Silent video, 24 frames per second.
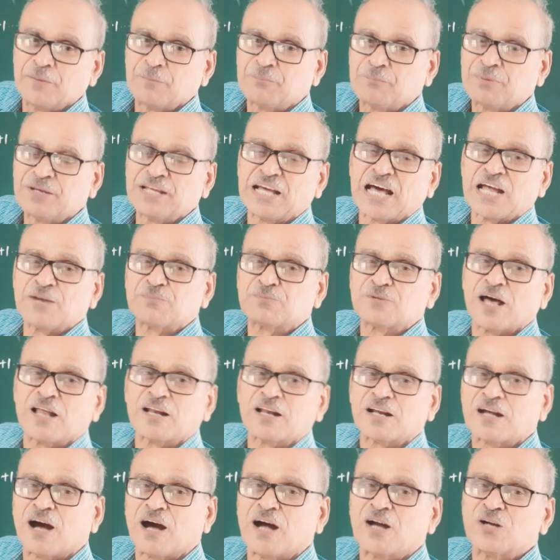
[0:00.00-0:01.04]
P orbital
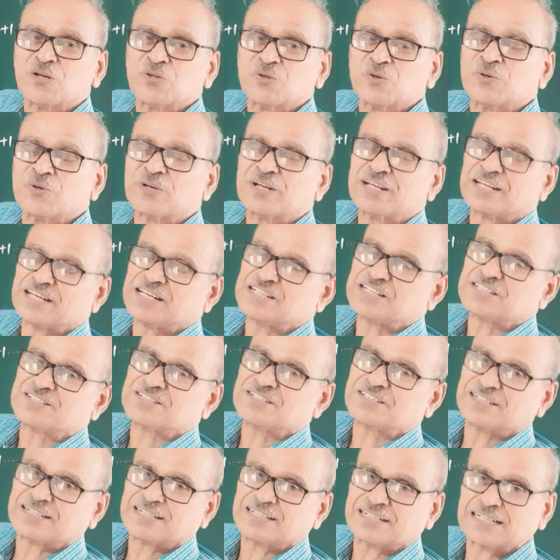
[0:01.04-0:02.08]
contour
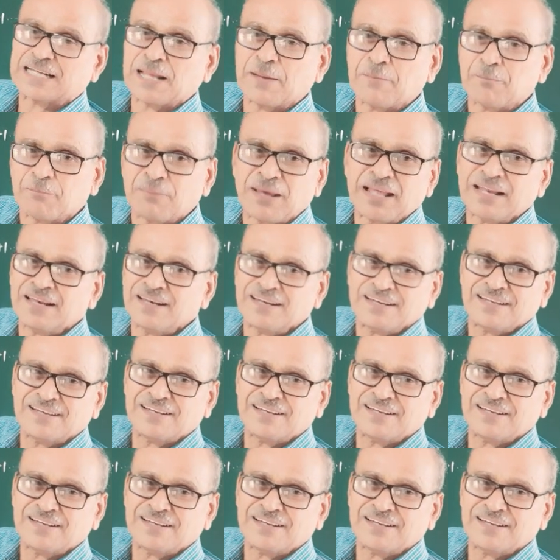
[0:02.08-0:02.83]
is dumbbell